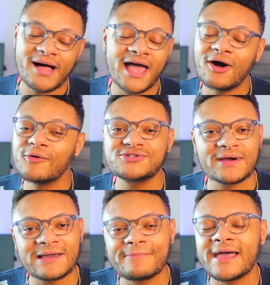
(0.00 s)
I always
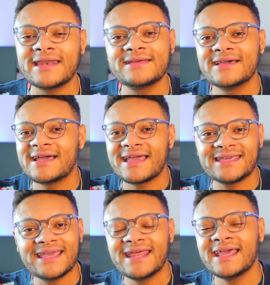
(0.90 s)
recommend
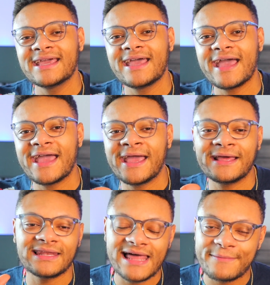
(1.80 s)
getting
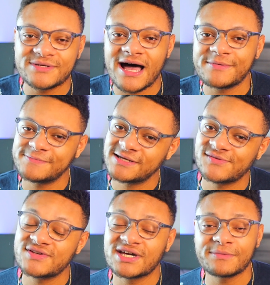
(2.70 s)
a laptop, especially
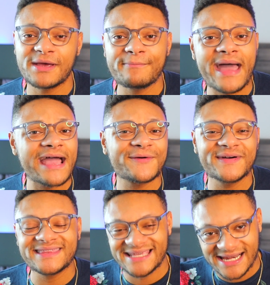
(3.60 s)
if it's gonna be a Mac
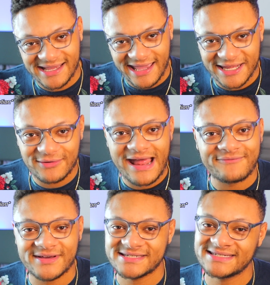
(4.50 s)
with dedicated
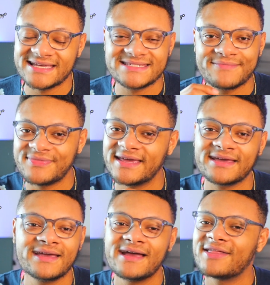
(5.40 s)
graphics. Get
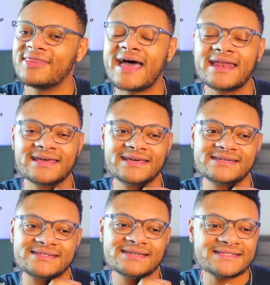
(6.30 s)
something that
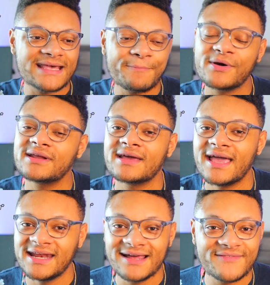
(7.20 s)
is separate
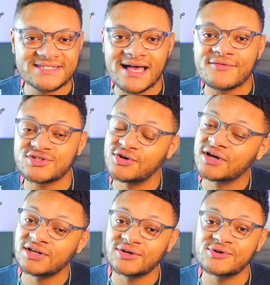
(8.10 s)
in and of itself so you
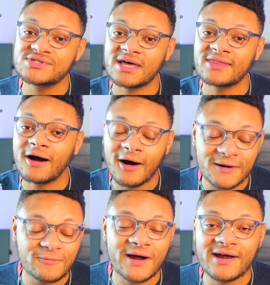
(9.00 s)
can use the
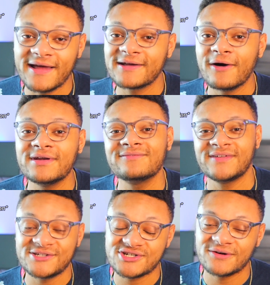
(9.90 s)
hardware encoding
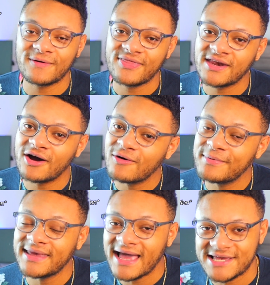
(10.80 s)
feature within
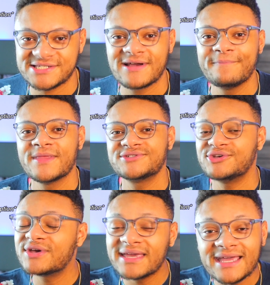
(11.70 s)
OBS so
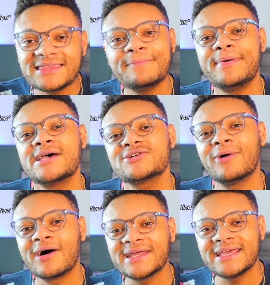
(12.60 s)
you can get the best
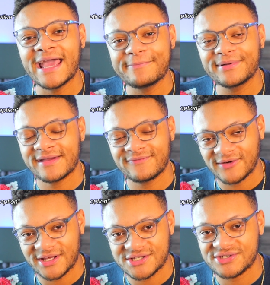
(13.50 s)
quality gameplay
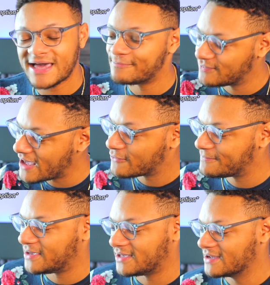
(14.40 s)
footage. That, that
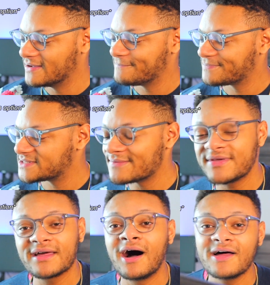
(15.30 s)
would be
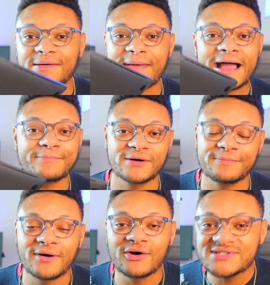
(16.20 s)
something on a
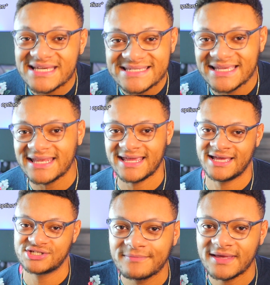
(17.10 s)
MacBook Pro 16
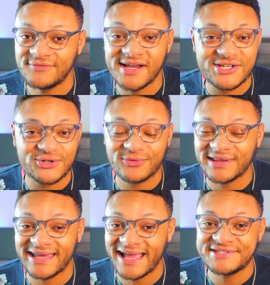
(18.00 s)
inch. If you guys are
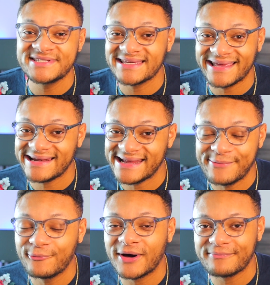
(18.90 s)
really itching to get an
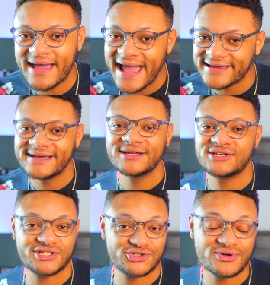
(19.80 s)
M1 Mac
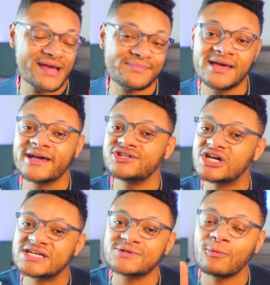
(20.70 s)
to stream,
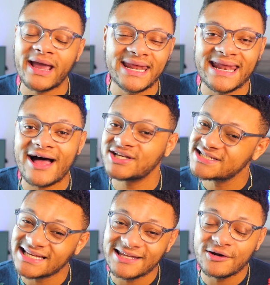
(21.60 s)
just wait it out
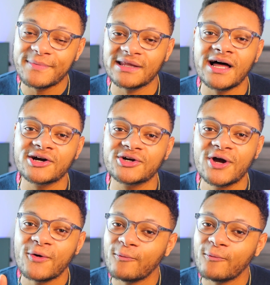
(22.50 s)
just a little bit longer.